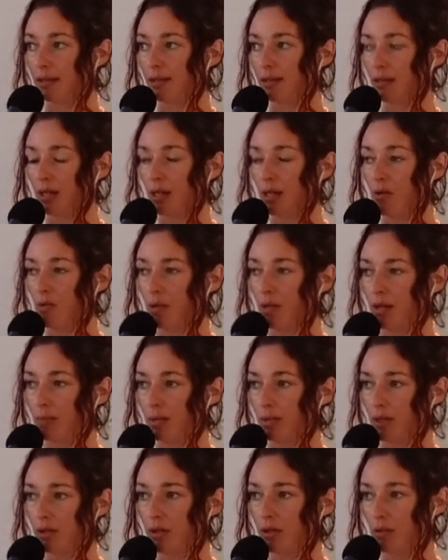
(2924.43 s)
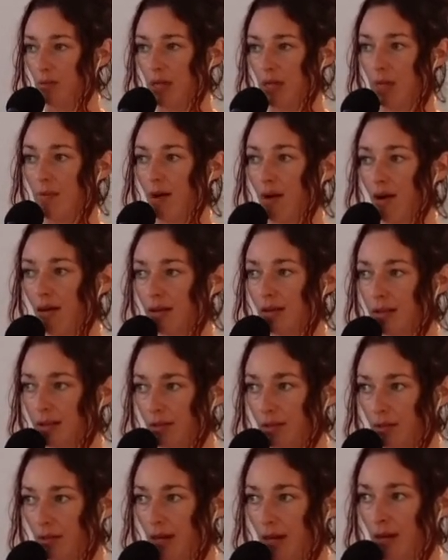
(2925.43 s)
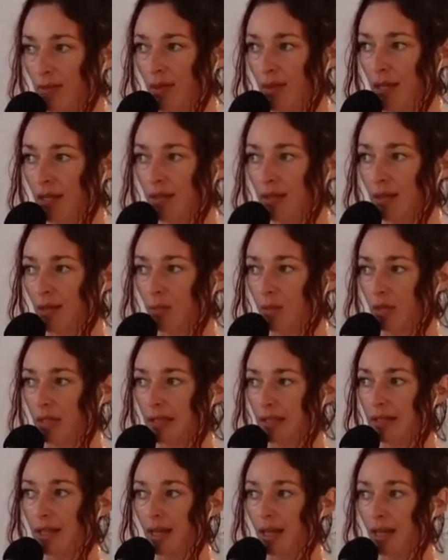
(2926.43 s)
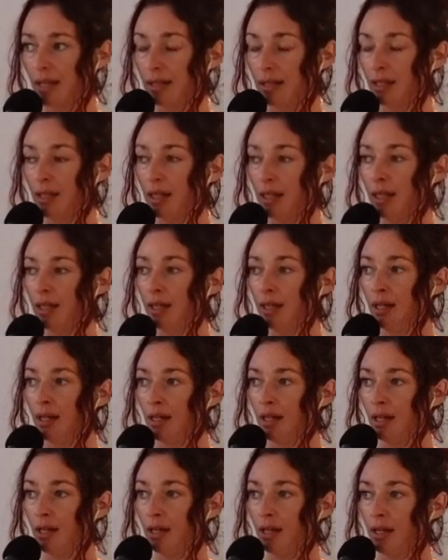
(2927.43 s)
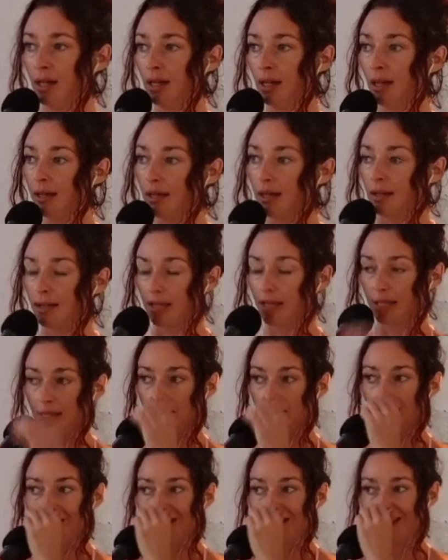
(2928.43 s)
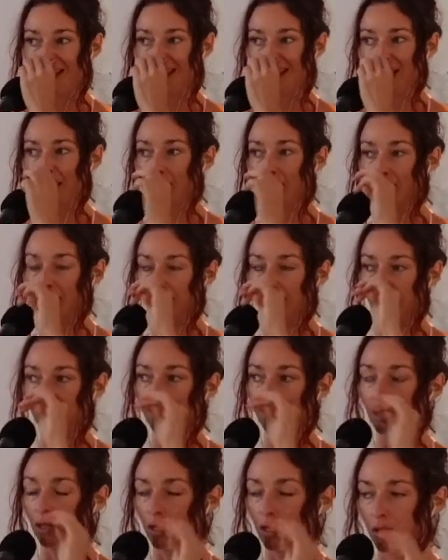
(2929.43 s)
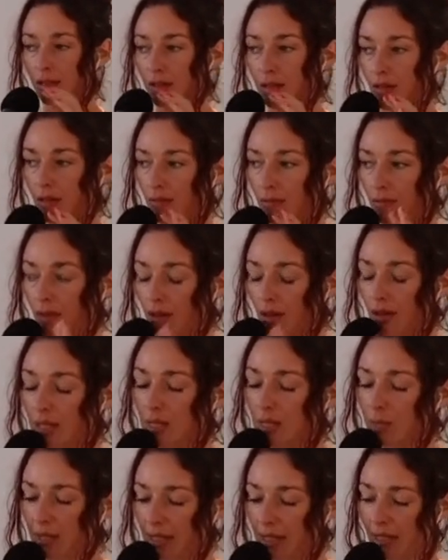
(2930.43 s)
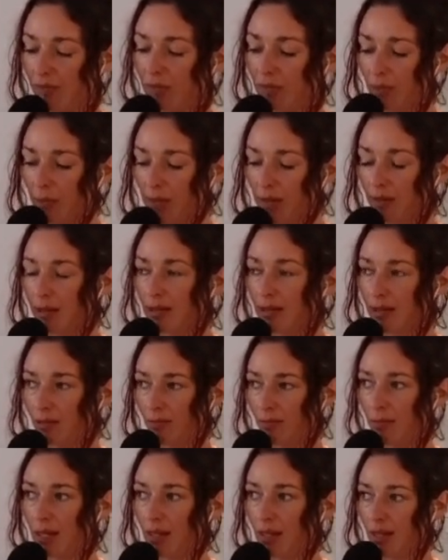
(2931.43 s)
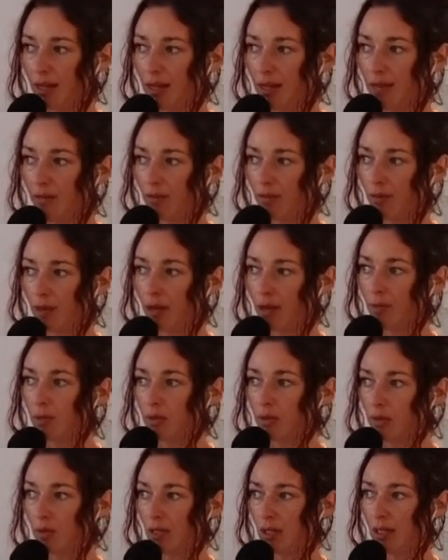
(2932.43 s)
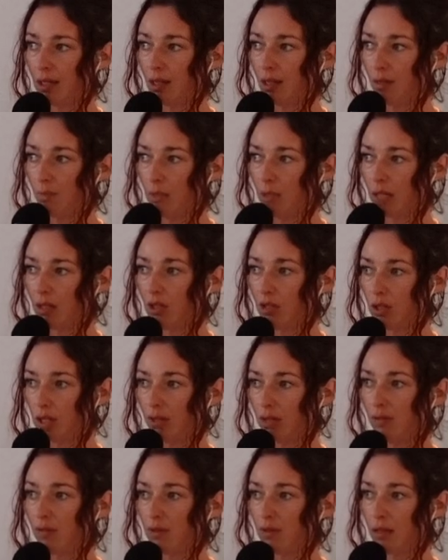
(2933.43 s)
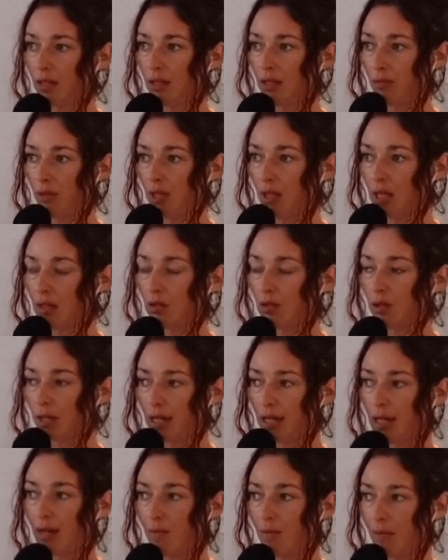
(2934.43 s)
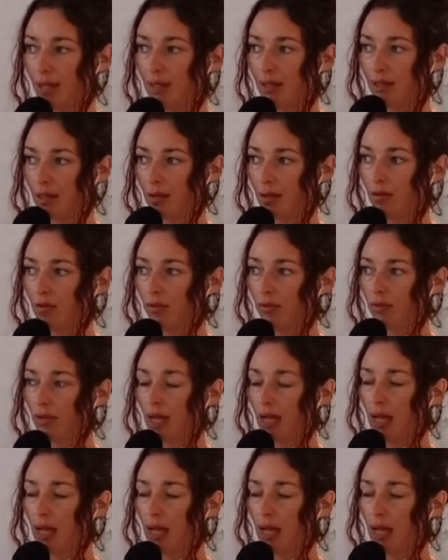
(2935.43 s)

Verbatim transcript: So I don't want to put too many boxes around this. I'm just saying that, like, there is very specific periods of my life where I was doing a big shift and really looking at myself.